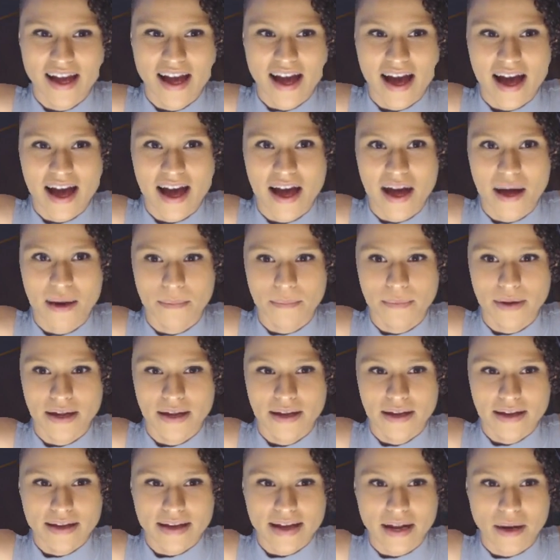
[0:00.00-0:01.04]

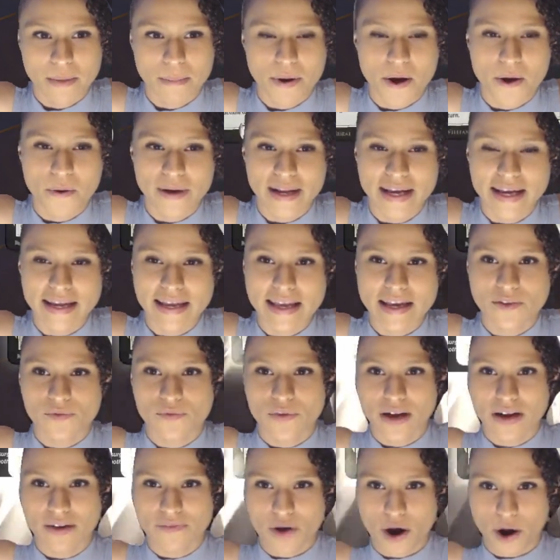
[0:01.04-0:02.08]
Can opponent get
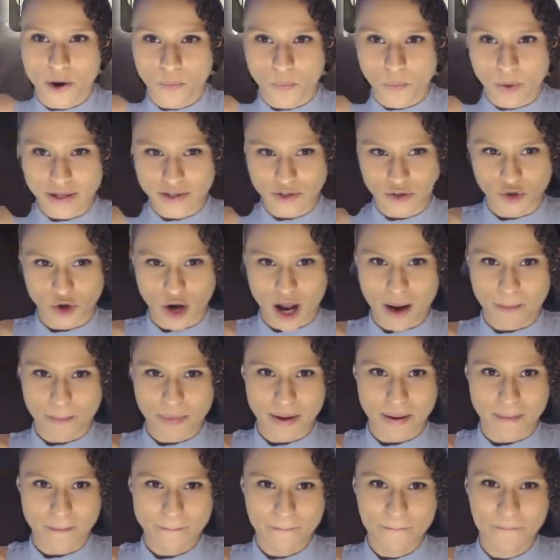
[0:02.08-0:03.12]
rid of our 1-drop?
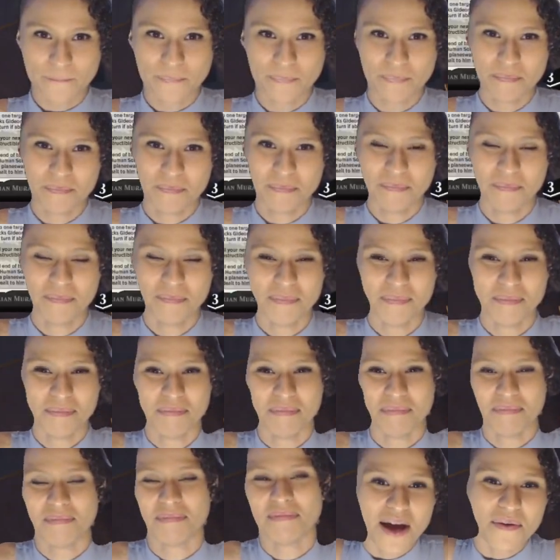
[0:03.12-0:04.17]

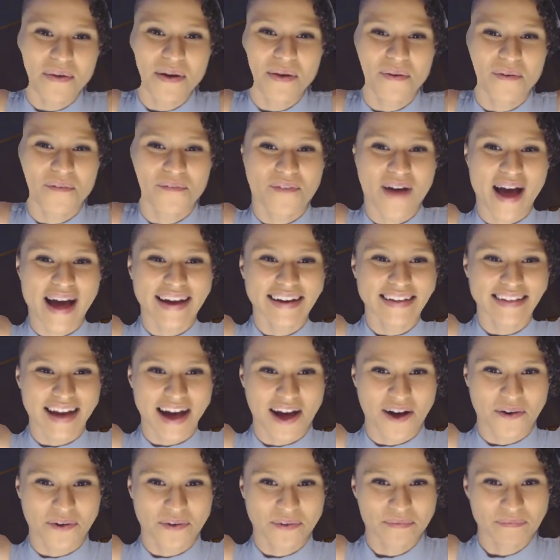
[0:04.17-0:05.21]
We will find
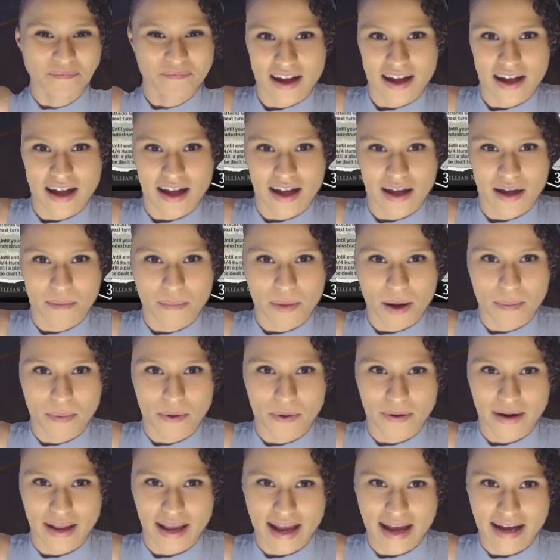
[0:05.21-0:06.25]
out.
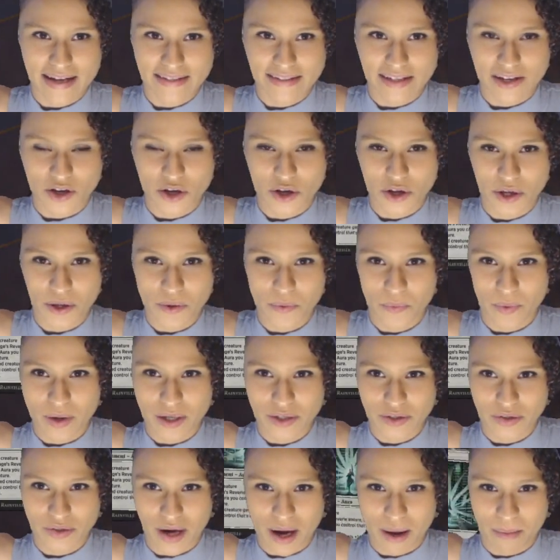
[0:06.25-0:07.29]
Opponent has a good
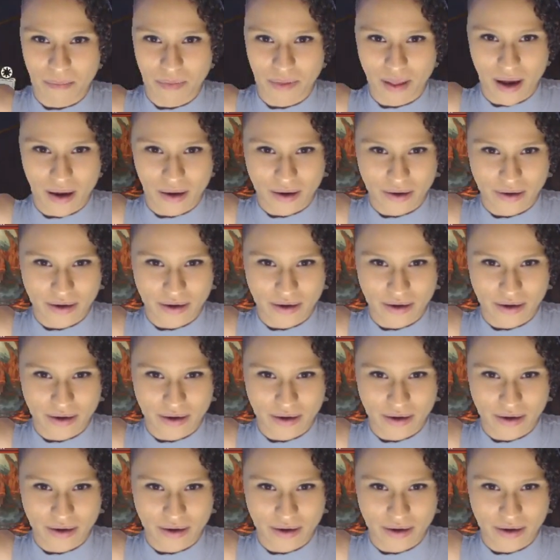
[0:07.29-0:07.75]
1-drop blocker